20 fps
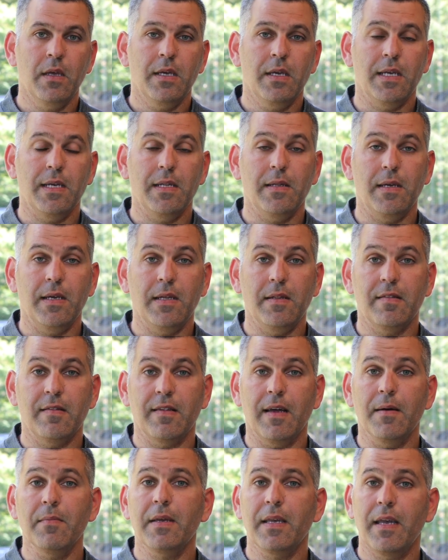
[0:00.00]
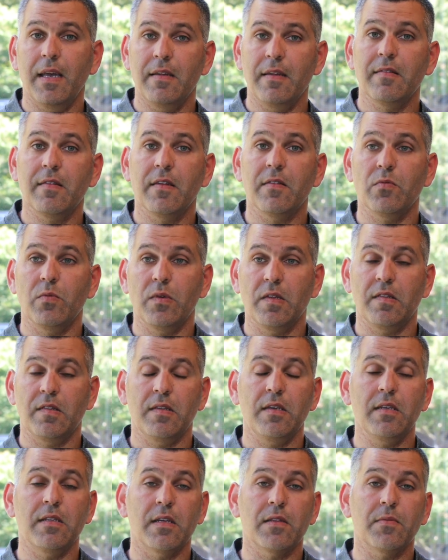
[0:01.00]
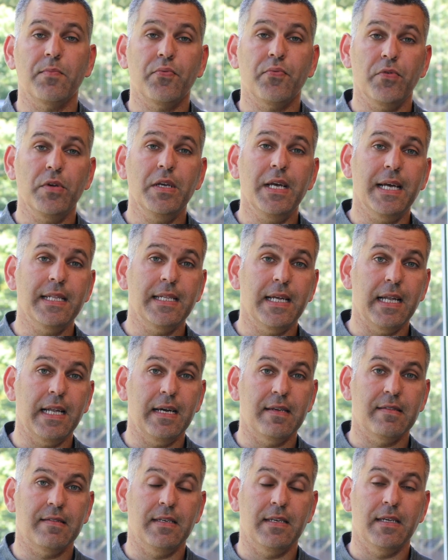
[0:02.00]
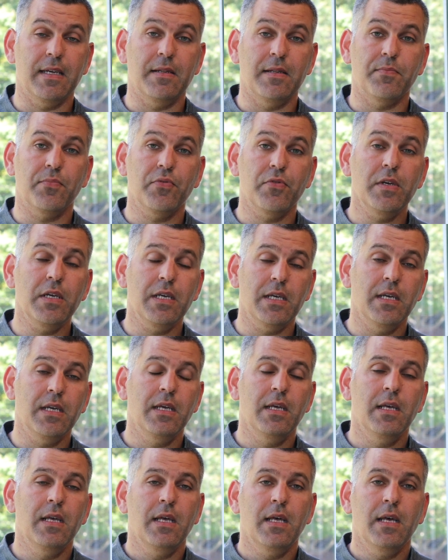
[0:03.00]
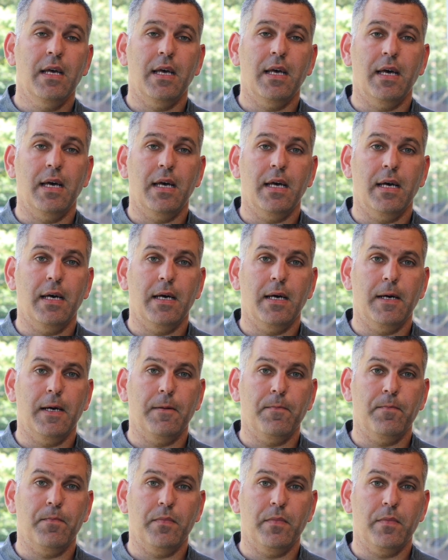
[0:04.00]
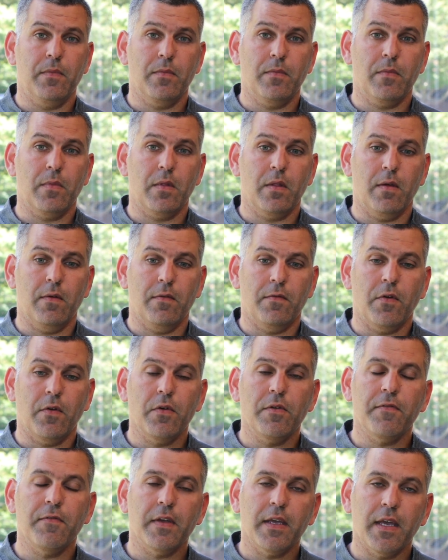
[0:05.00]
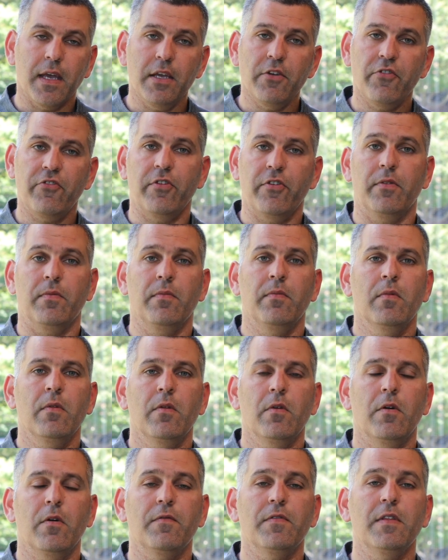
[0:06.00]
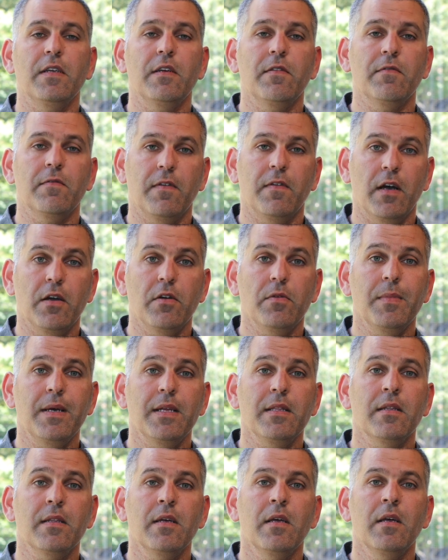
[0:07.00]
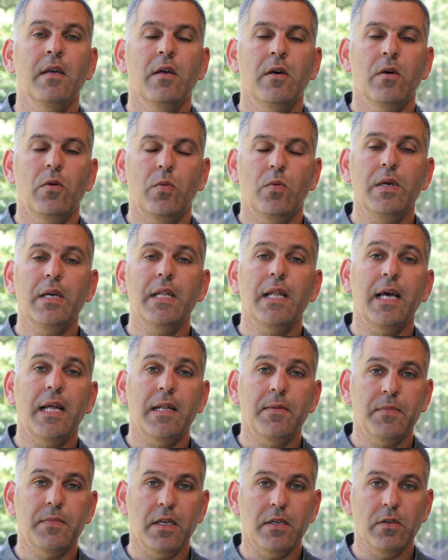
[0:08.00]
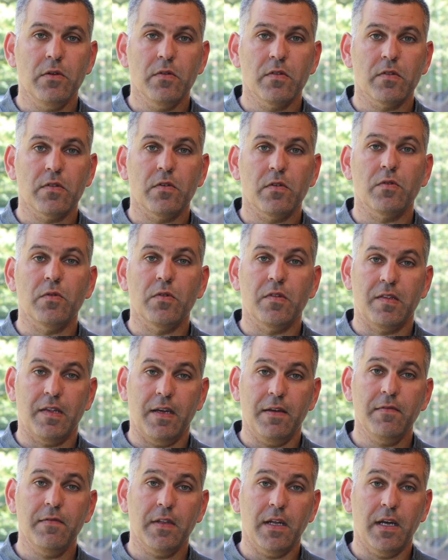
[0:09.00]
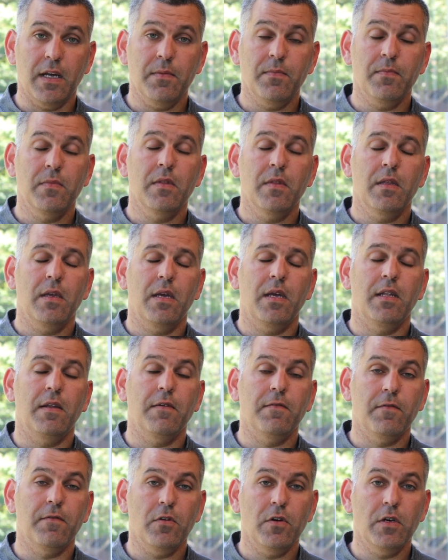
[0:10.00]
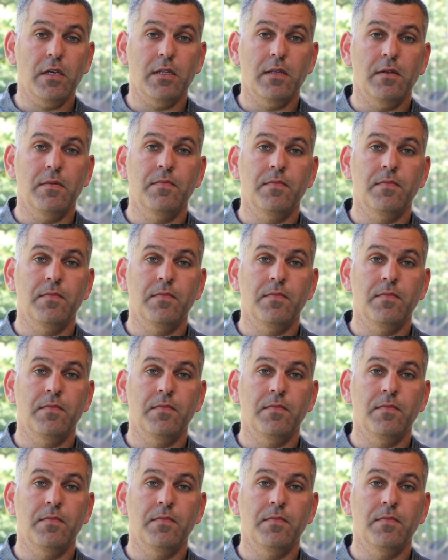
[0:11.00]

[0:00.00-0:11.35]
In, in some cases, we see that pre analyzing and pre uh, verification of the environment will help the user to save time and avoid